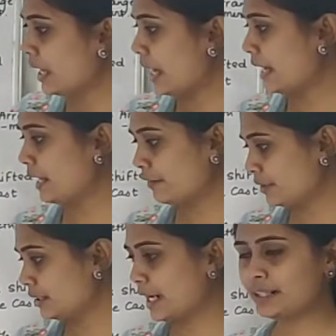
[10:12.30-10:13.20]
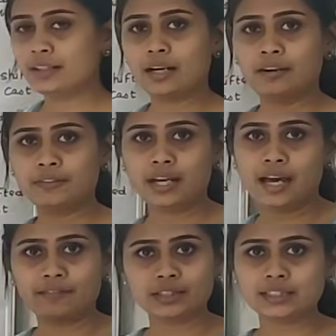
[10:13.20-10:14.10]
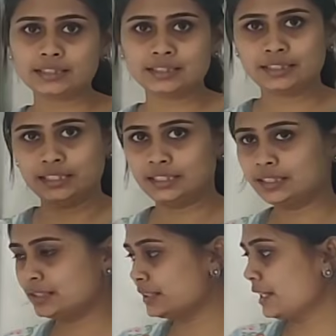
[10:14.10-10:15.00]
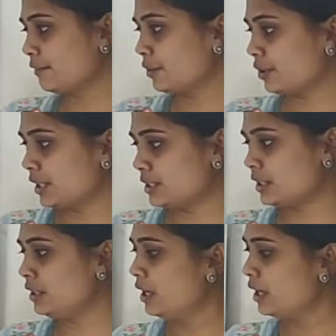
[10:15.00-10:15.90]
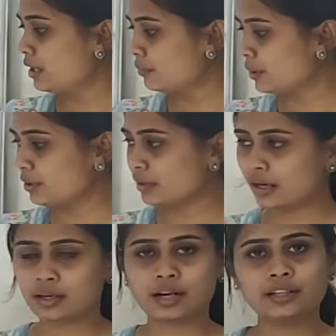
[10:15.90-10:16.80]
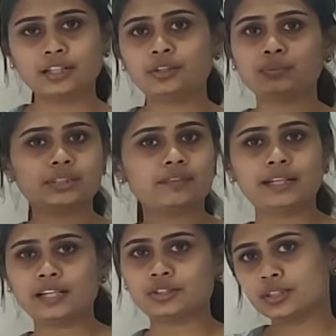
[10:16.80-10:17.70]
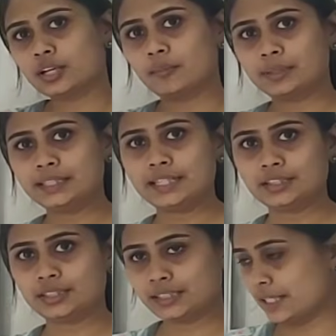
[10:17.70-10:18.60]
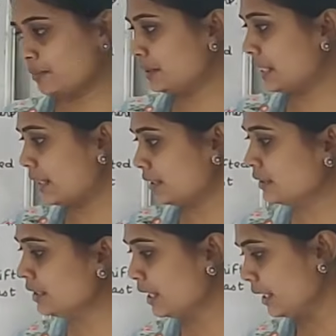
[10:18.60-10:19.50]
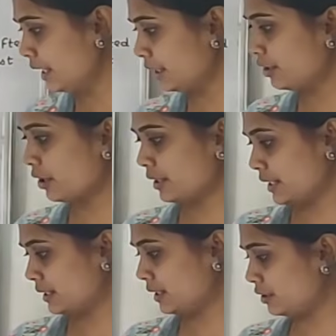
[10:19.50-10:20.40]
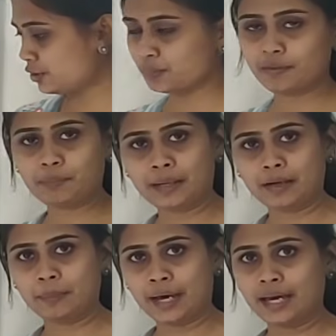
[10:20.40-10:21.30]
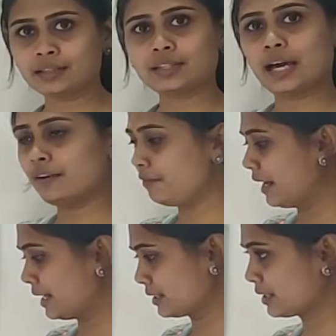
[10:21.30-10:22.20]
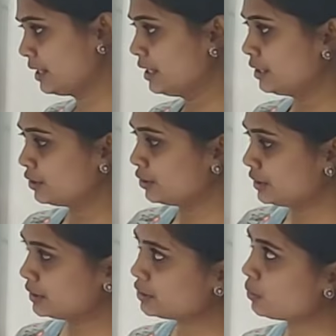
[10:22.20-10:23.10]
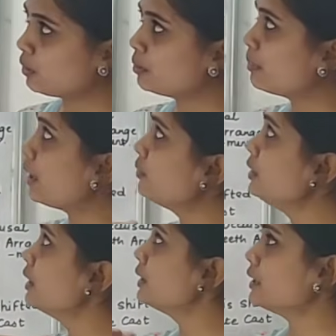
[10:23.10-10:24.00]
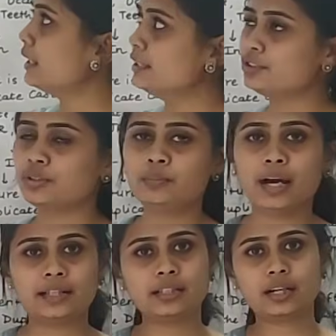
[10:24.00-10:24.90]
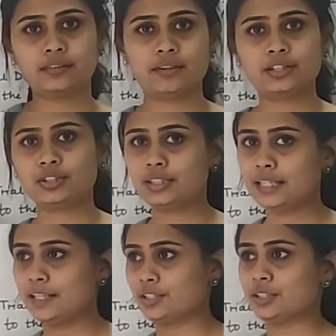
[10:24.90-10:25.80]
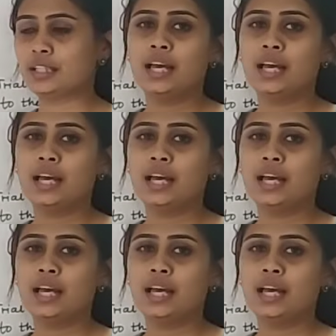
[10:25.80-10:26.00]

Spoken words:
And after that, after having this teeth in self-cure resin, we continue with our natural complete denture steps, that is heat cure resin is to be packed and flasked. So this is all about the interim and the conventional dentures.